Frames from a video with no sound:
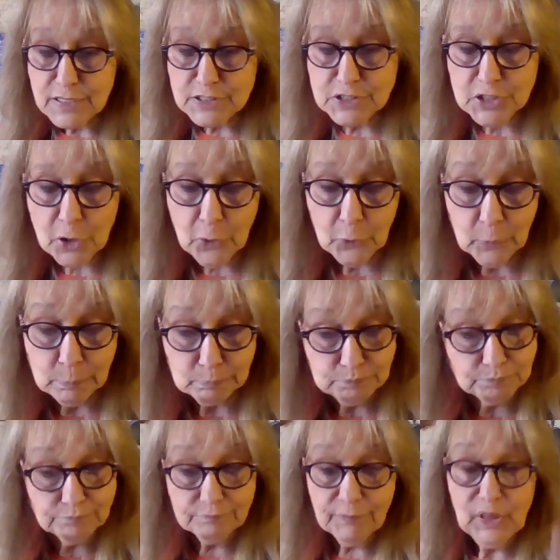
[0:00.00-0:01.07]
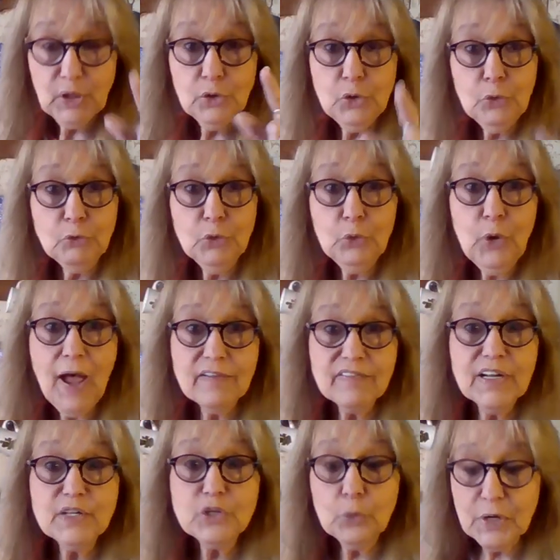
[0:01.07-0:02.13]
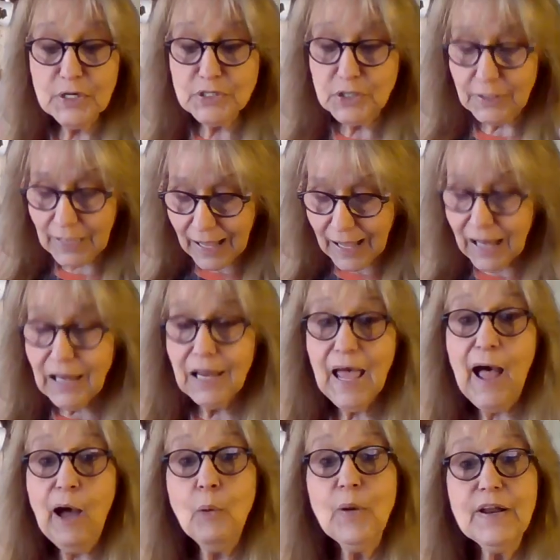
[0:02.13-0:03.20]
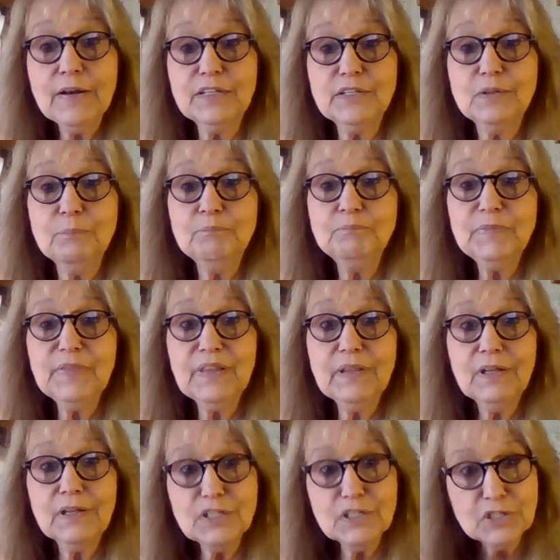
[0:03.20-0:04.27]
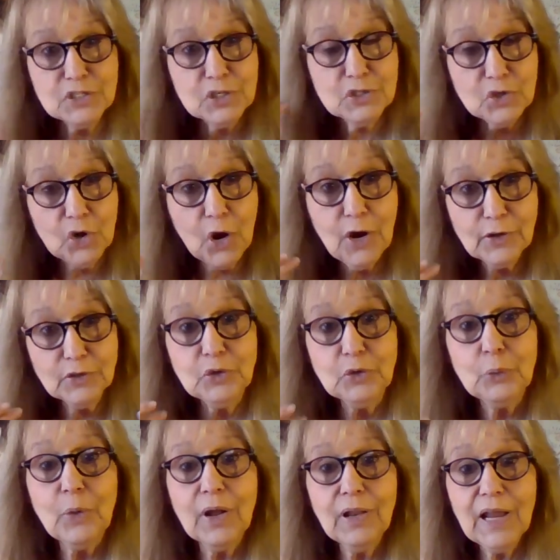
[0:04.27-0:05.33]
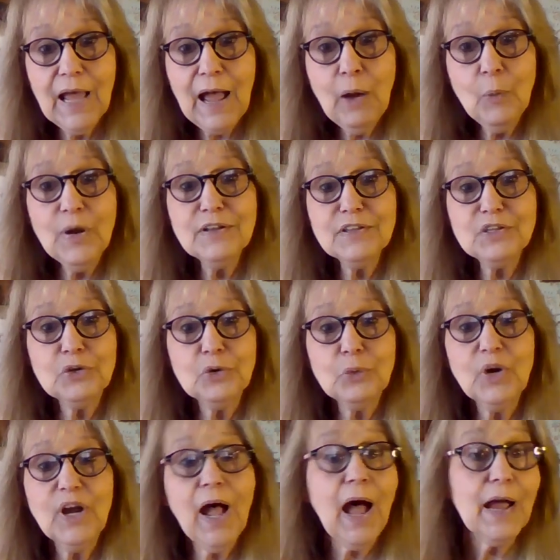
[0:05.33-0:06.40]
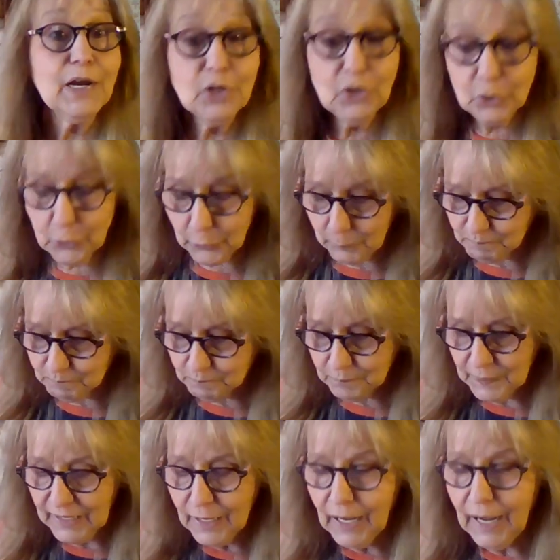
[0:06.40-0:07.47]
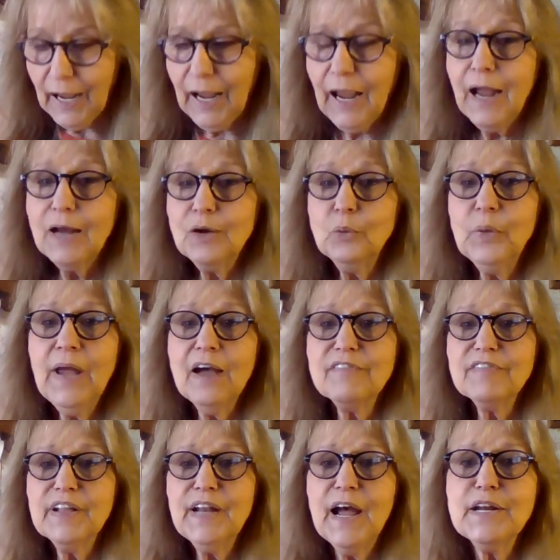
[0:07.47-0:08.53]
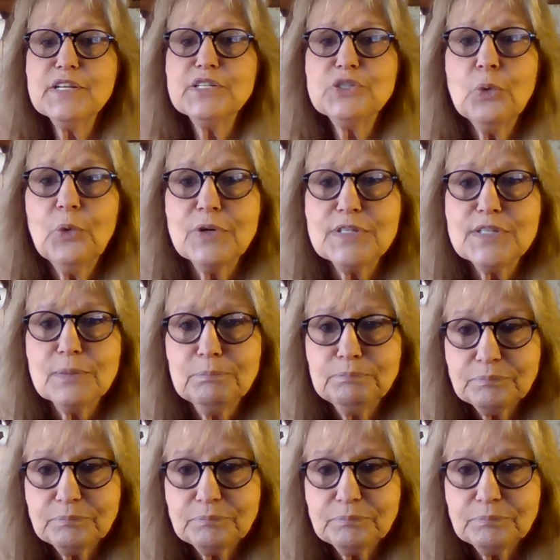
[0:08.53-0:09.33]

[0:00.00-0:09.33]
So you do have intuition. Allow it to talk to you. Allow it to guide you. And we have the Nine of Swords.